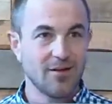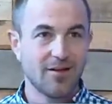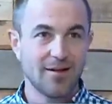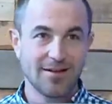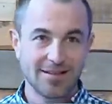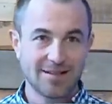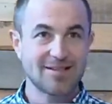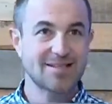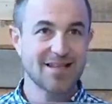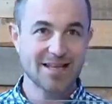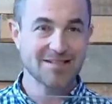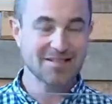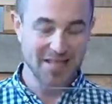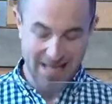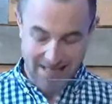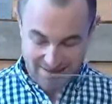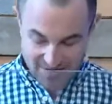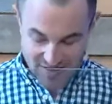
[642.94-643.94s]
And he says
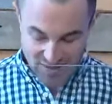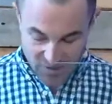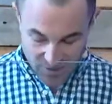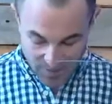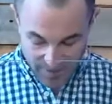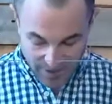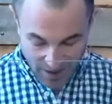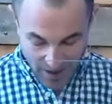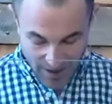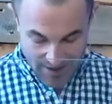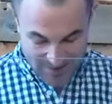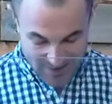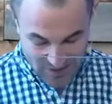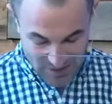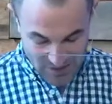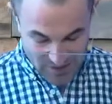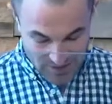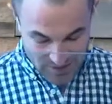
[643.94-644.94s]
that to you and I
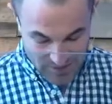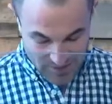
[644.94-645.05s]
too.